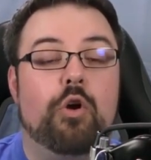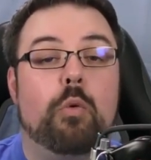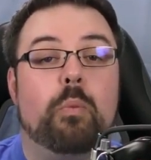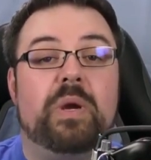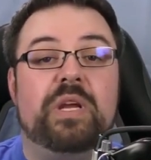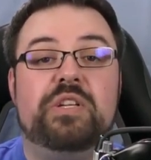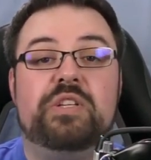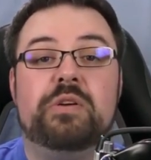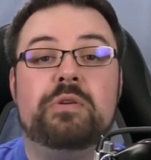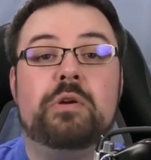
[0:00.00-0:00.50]

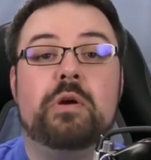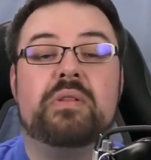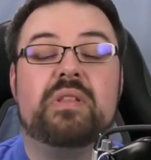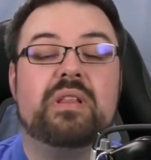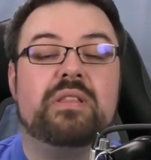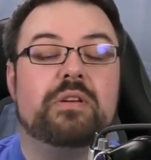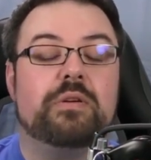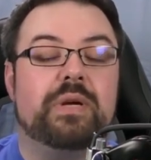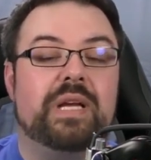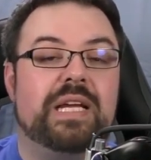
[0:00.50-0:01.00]
We do know
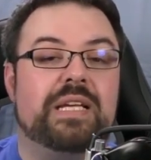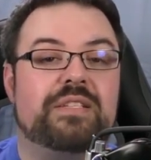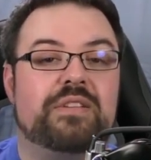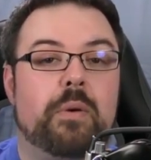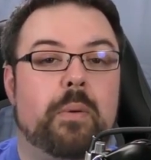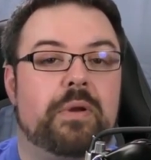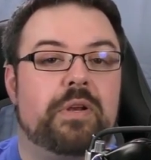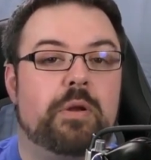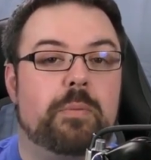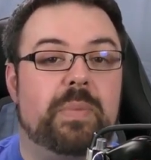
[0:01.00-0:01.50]
that there is
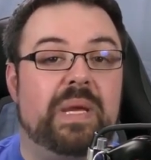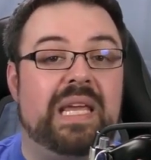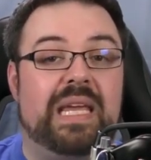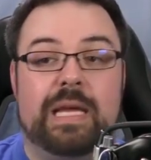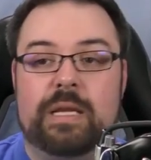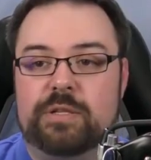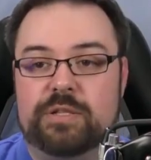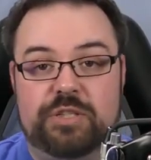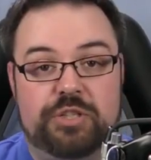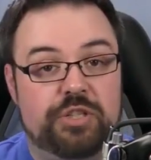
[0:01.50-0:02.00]
going to be
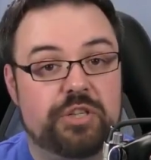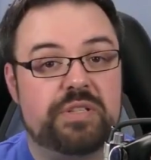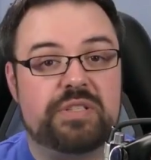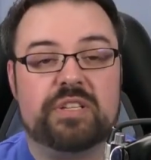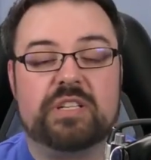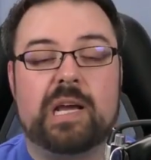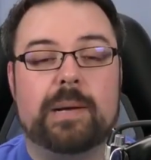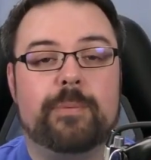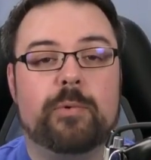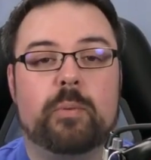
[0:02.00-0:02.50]
in just
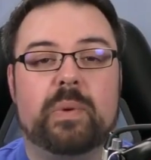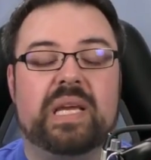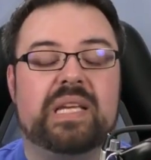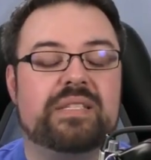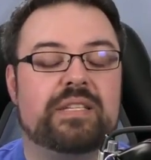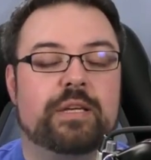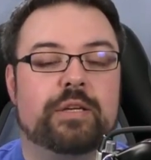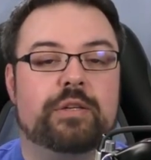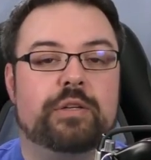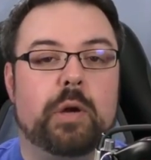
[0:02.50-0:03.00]
a couple
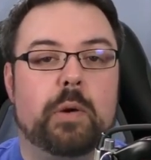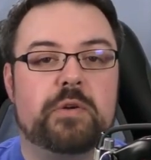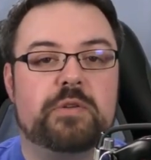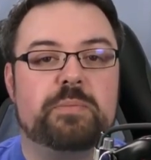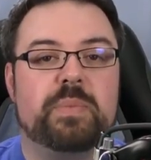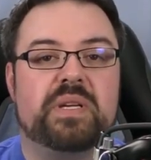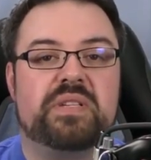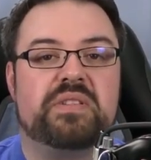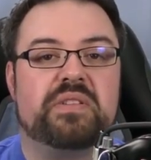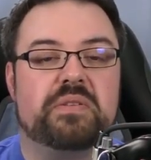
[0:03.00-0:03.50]
weeks at
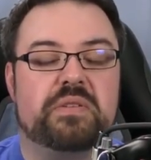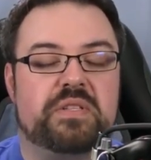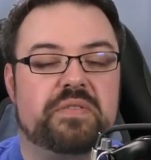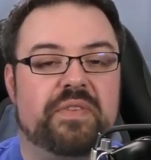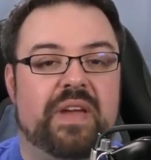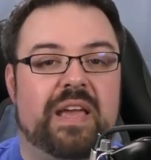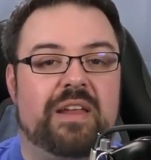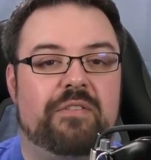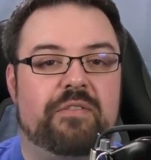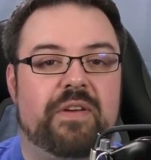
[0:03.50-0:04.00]
Ghostbusters
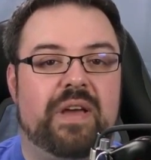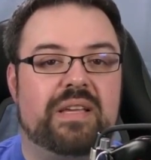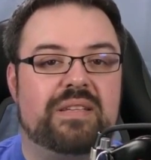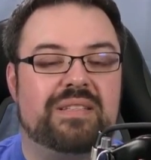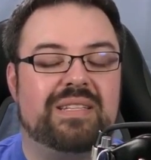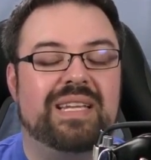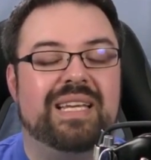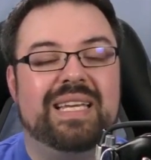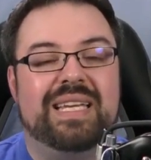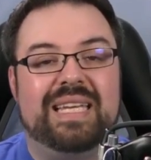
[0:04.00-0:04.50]
Fan
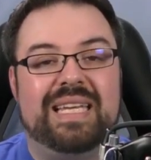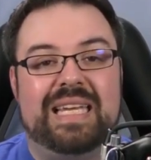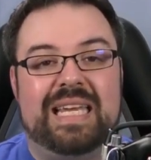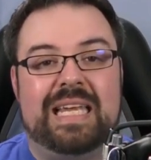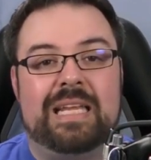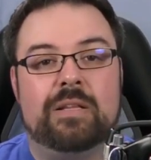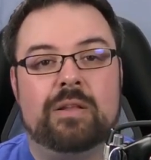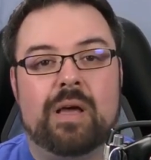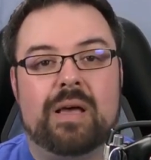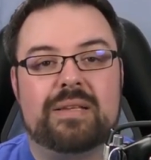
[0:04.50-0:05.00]
Fest
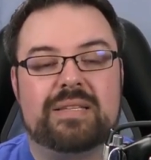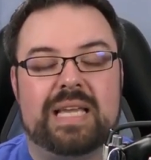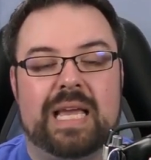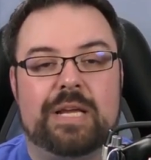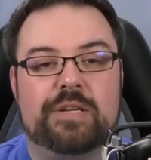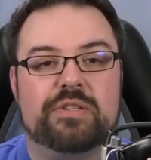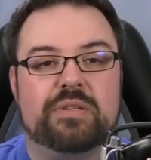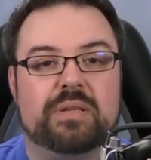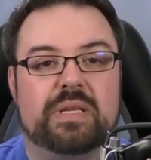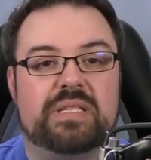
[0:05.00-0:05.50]
in Los
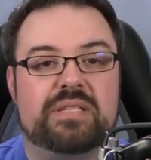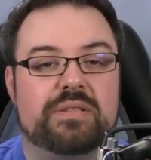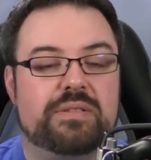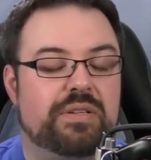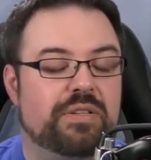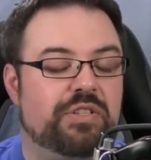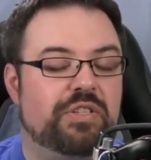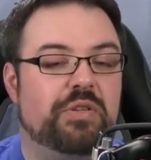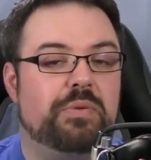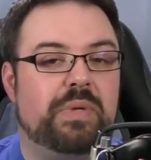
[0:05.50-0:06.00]
Angeles. It's
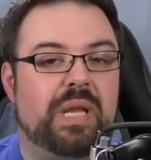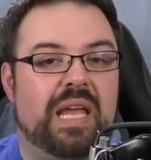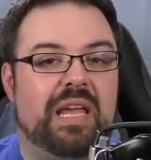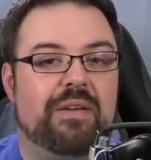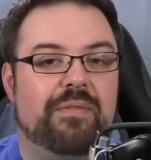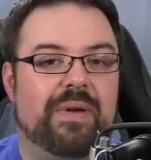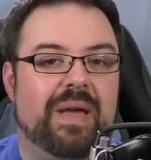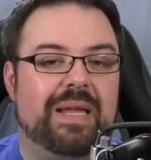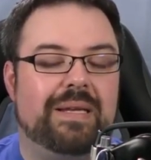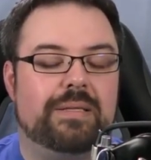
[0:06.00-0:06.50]
a two day
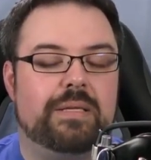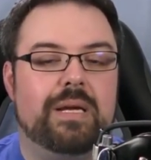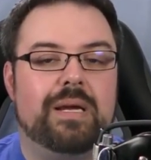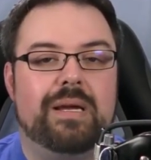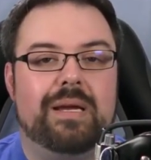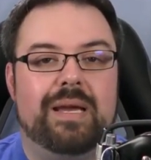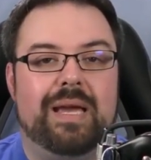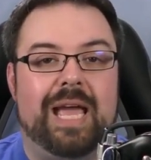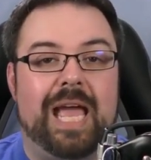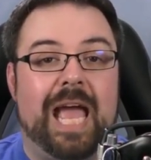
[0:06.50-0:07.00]
event
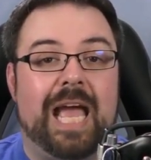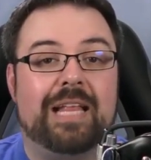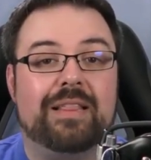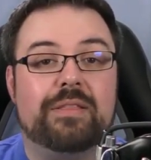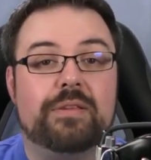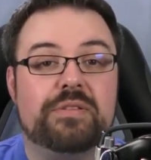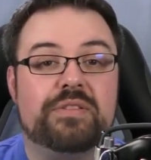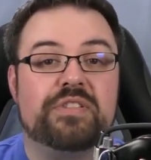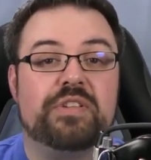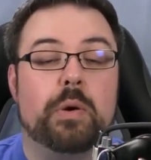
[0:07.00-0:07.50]

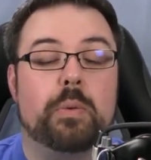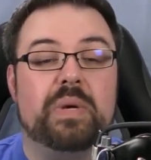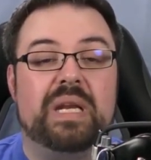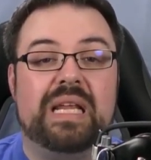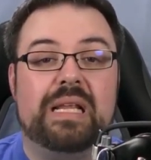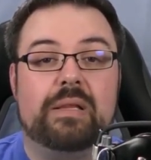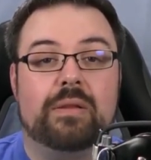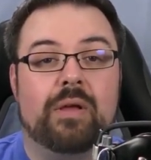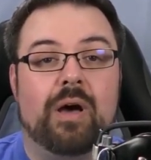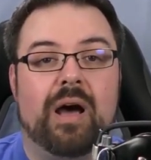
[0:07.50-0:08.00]
at the
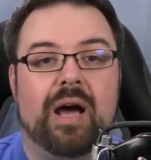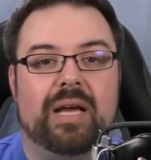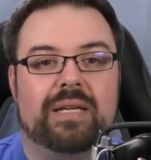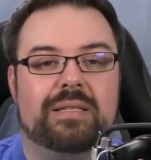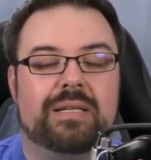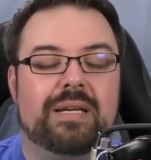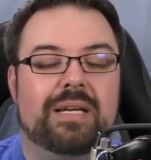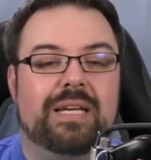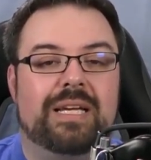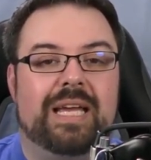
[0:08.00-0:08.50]
Sony
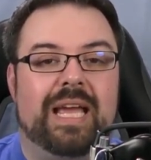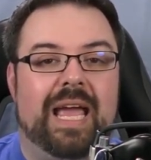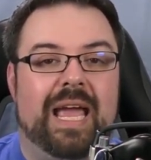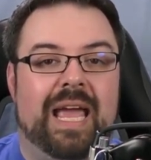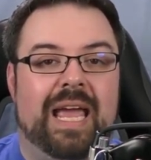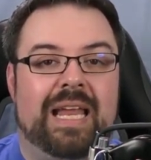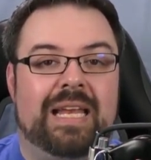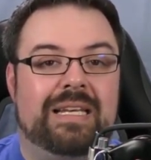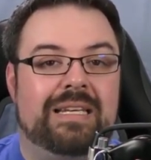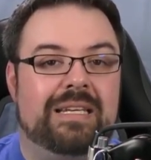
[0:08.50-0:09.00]
lot,
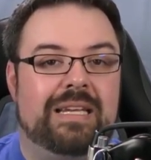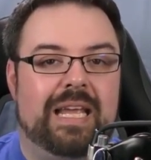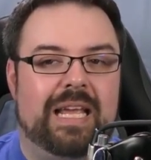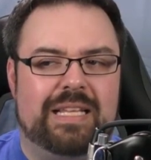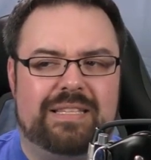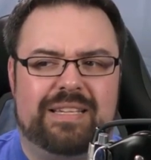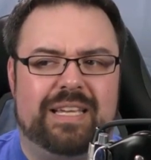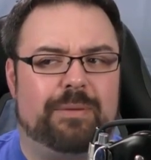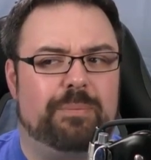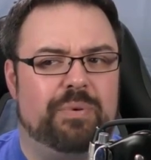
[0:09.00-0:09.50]
and
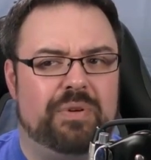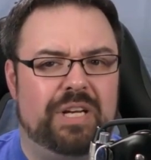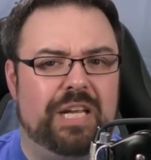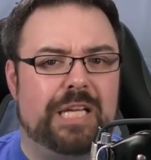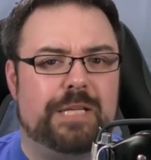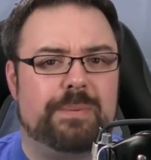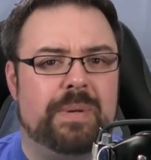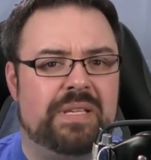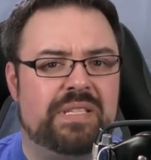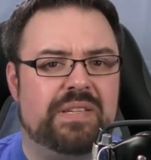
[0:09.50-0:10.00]
it's like pretty
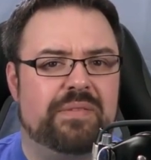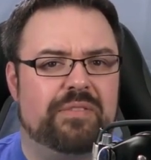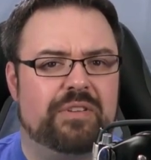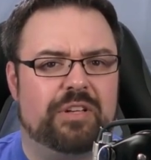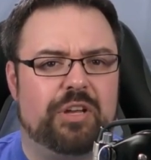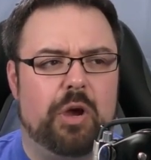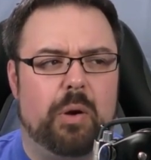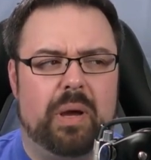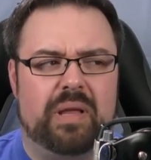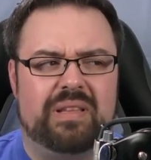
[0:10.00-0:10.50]
expensive to
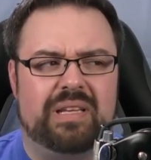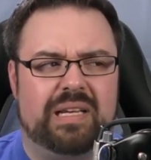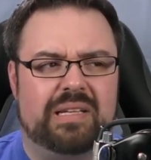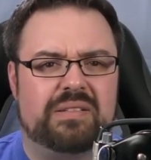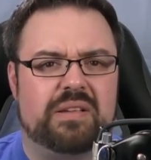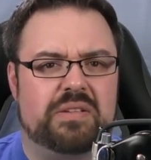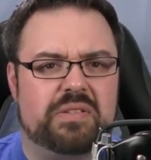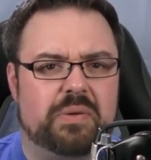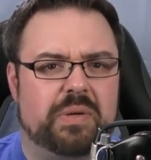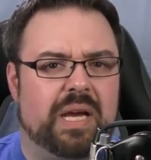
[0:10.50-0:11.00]
go. I think
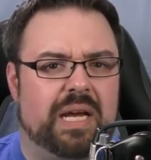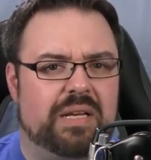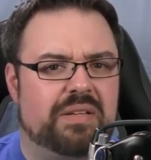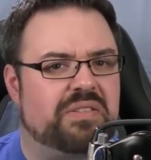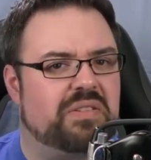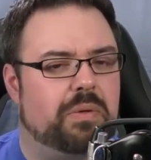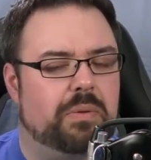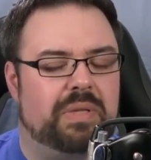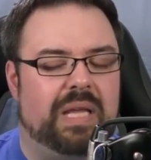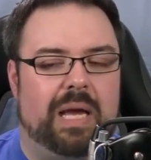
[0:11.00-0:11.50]
it's also kind of
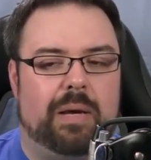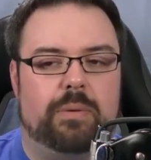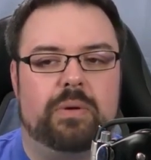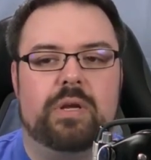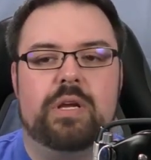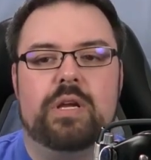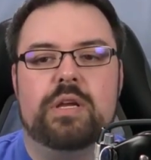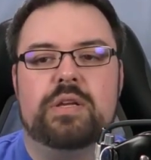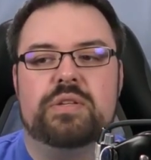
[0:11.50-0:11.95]
sold out.